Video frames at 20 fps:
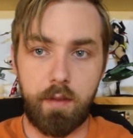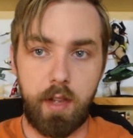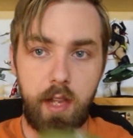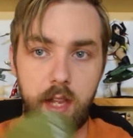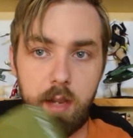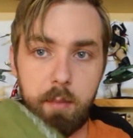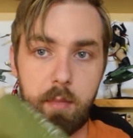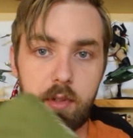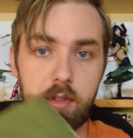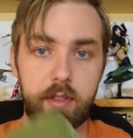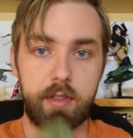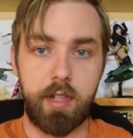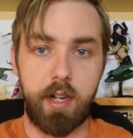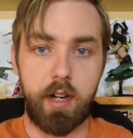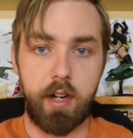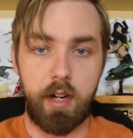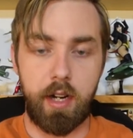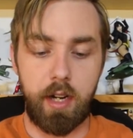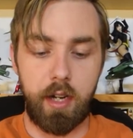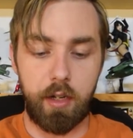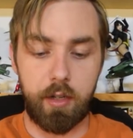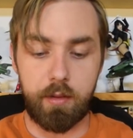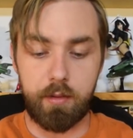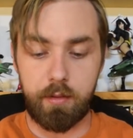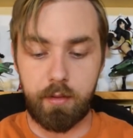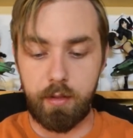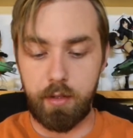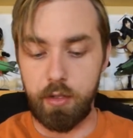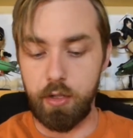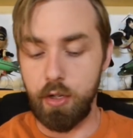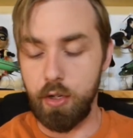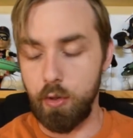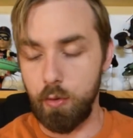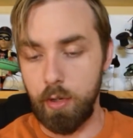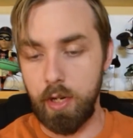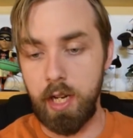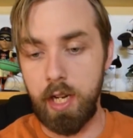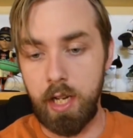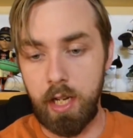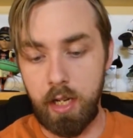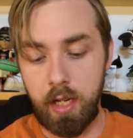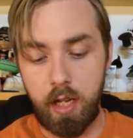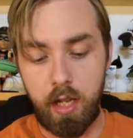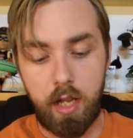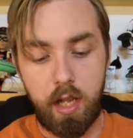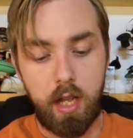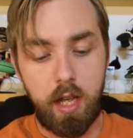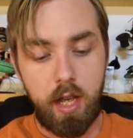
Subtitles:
a military green.